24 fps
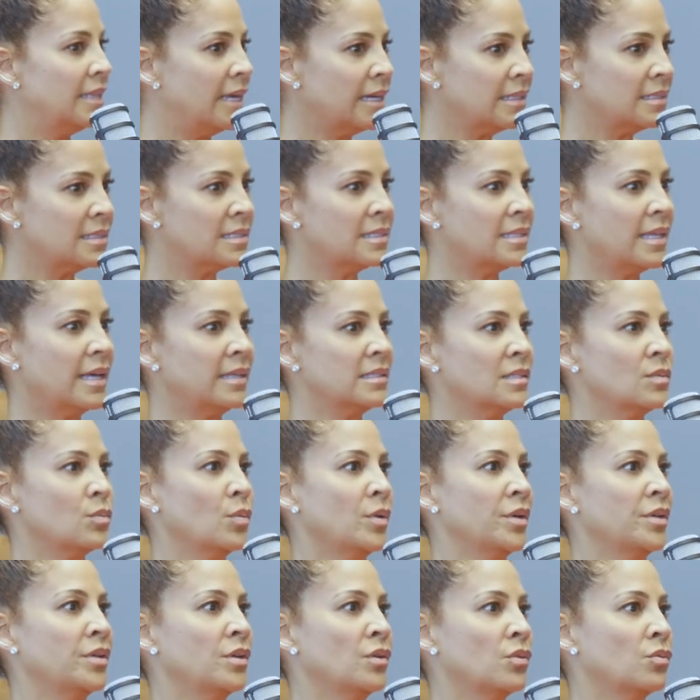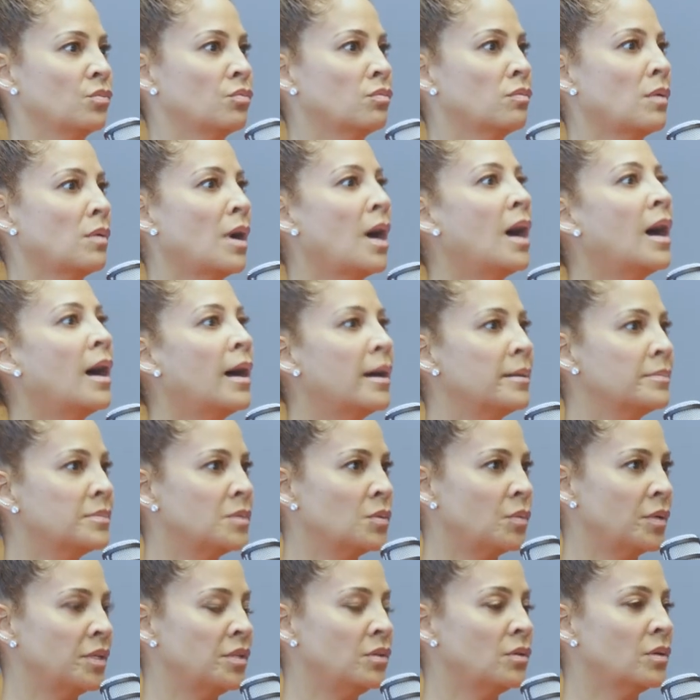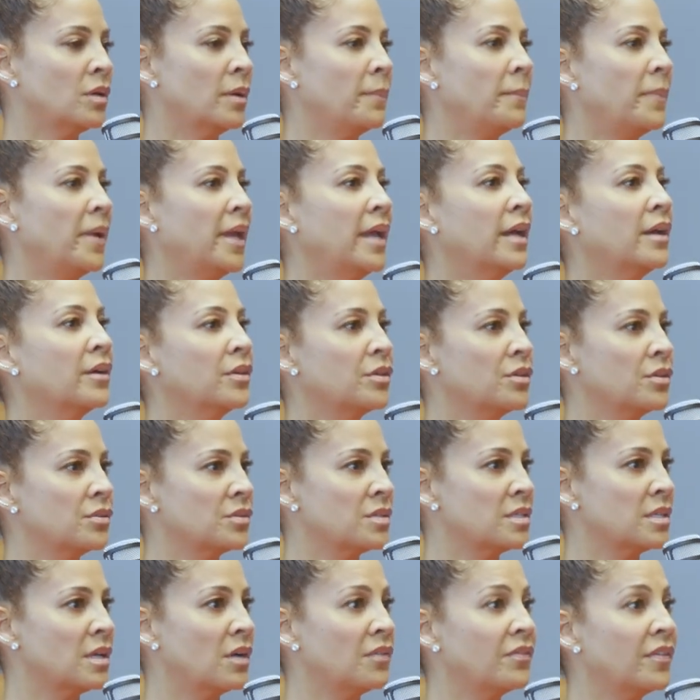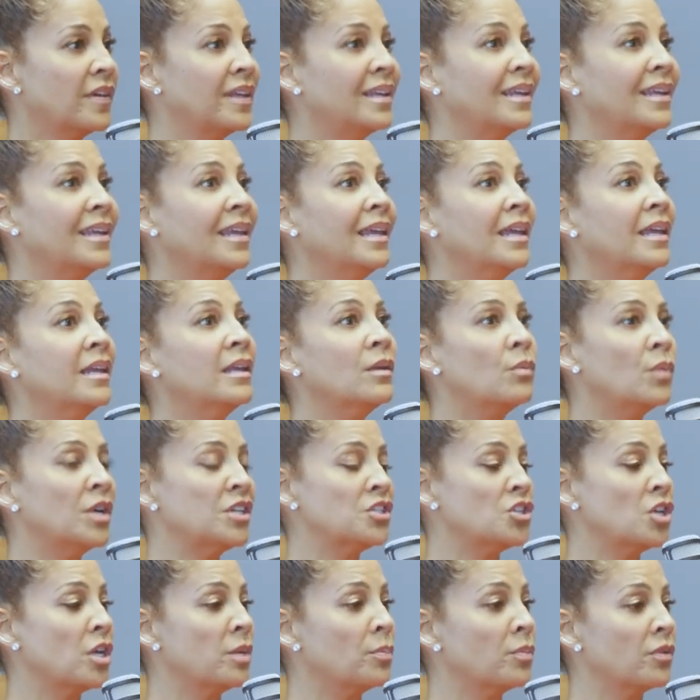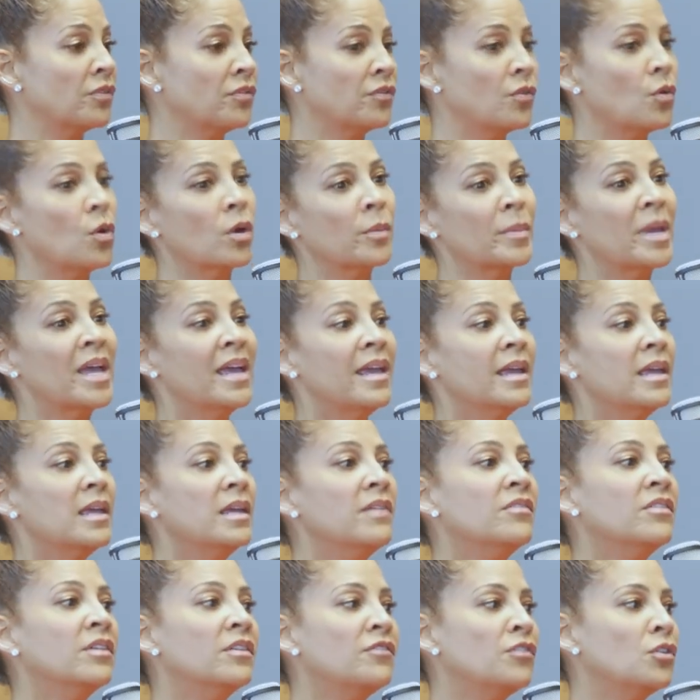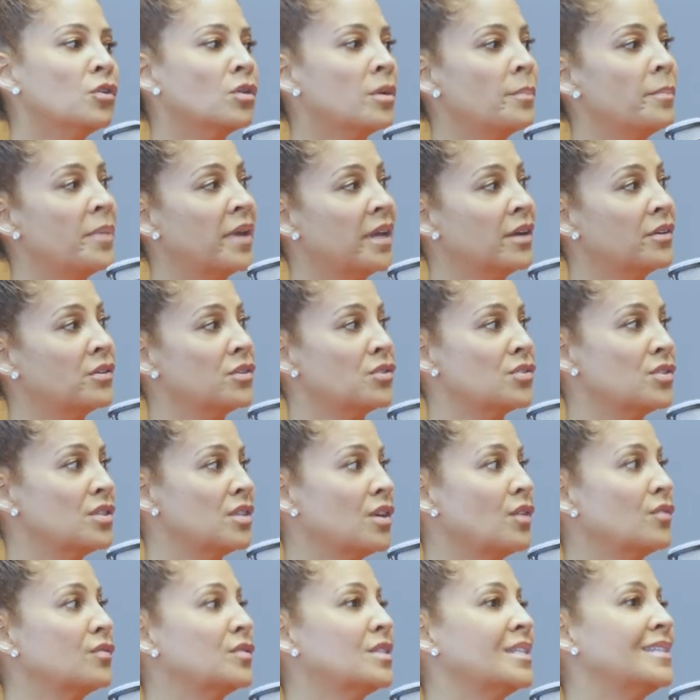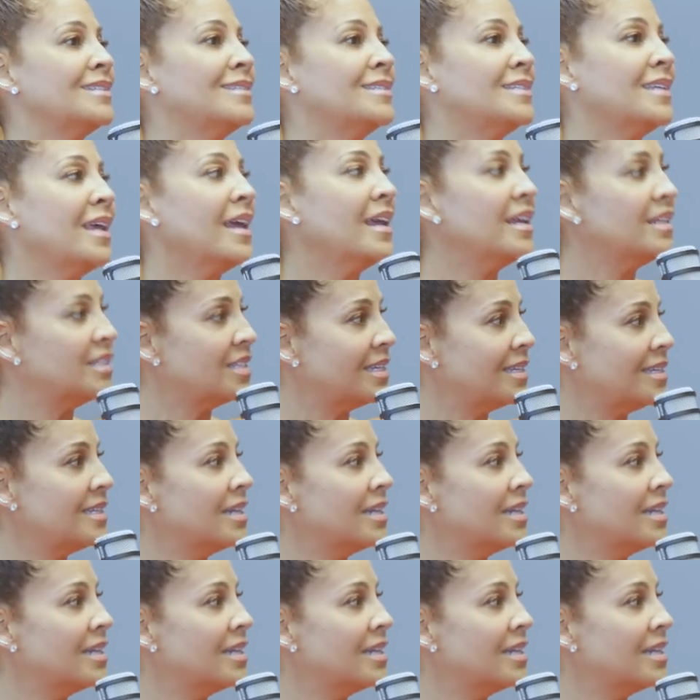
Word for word: that's that's where you're robbed when you compare yourself yeah. in any way, shape, or form. Even if you compare yourself today to